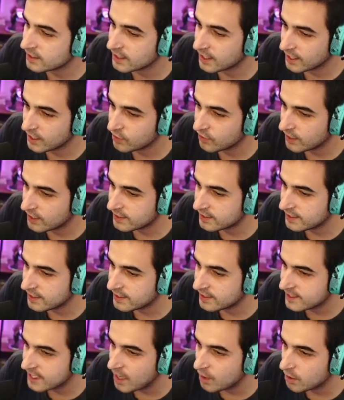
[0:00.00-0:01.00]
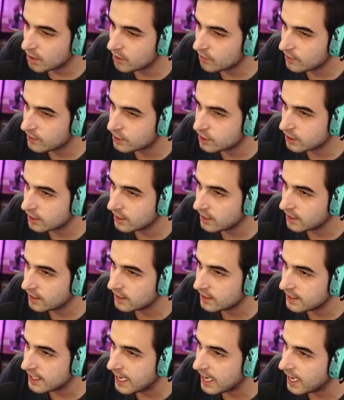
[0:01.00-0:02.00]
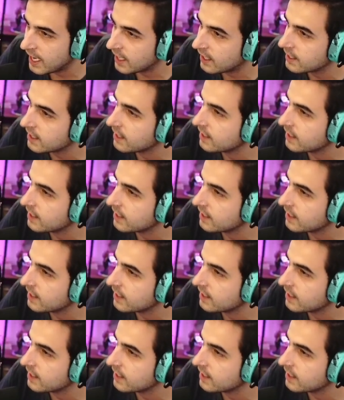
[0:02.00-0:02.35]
like Crixus that were originally in the deck, and it